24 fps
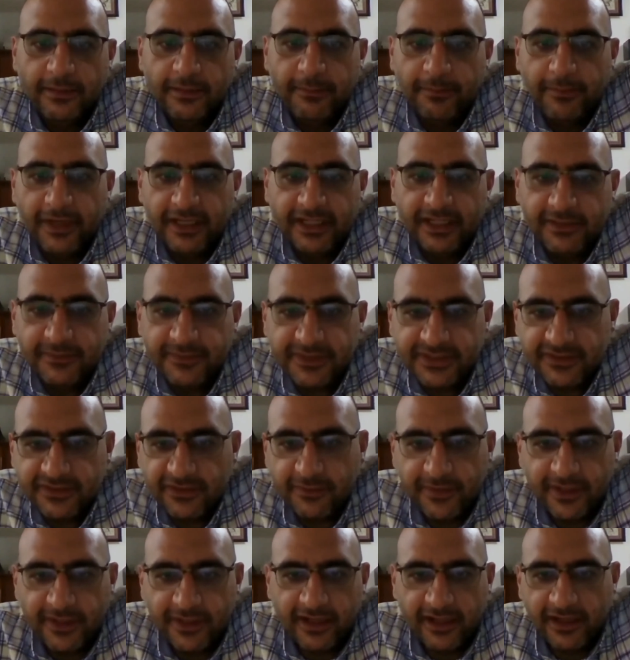My name is
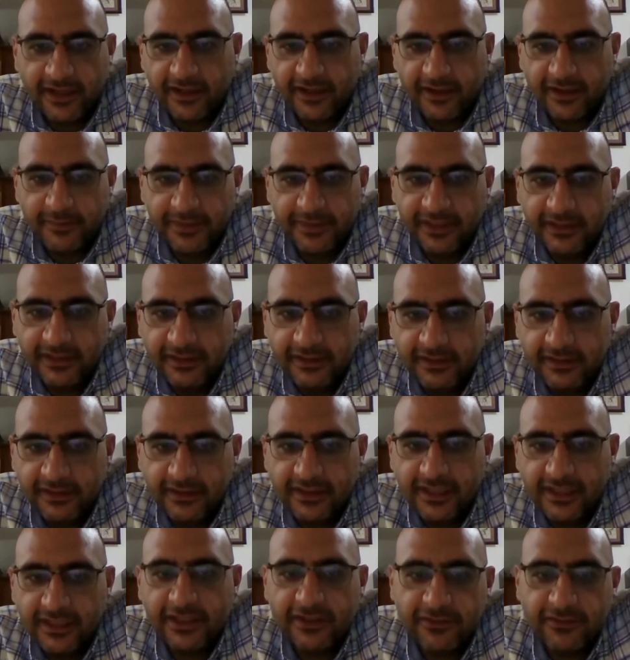Omar Harami.
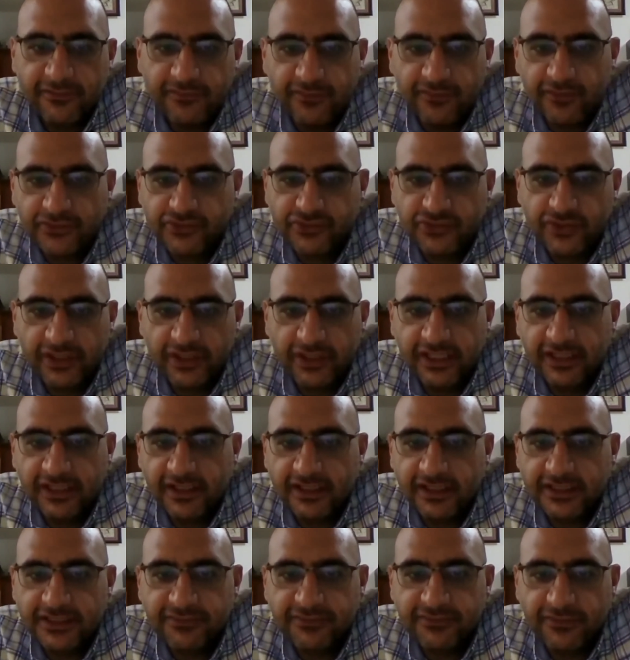Thank you for joining
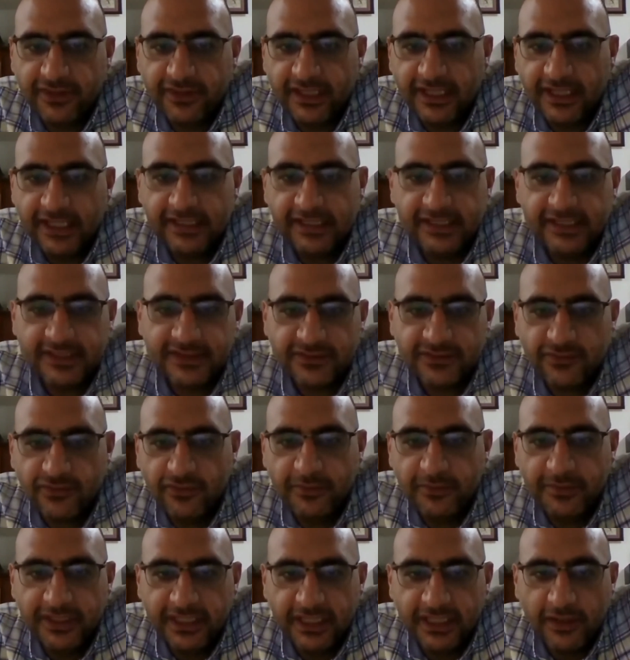us for the latest
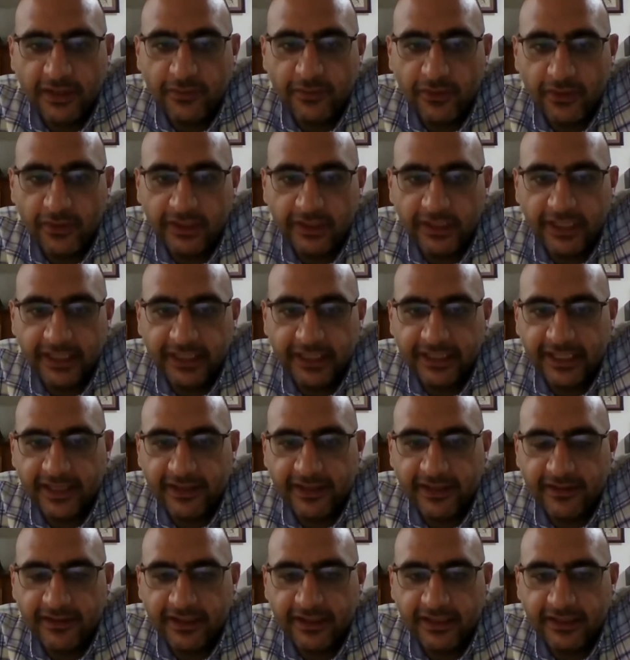Kumi Now online
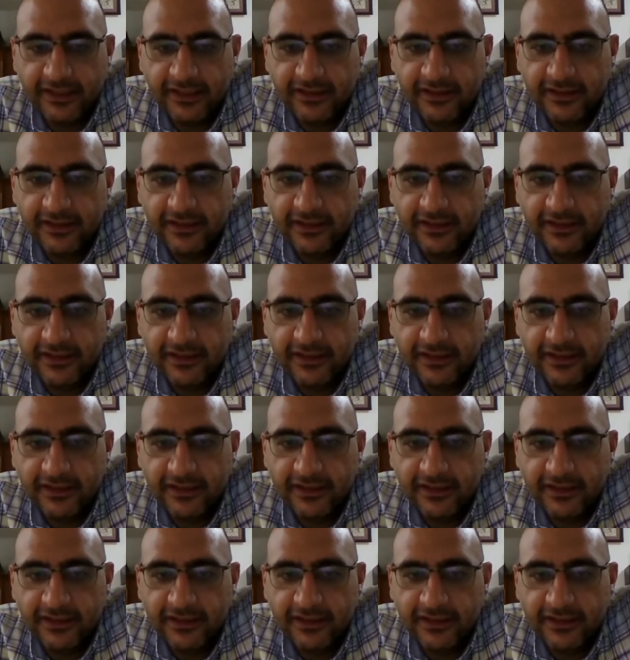gathering,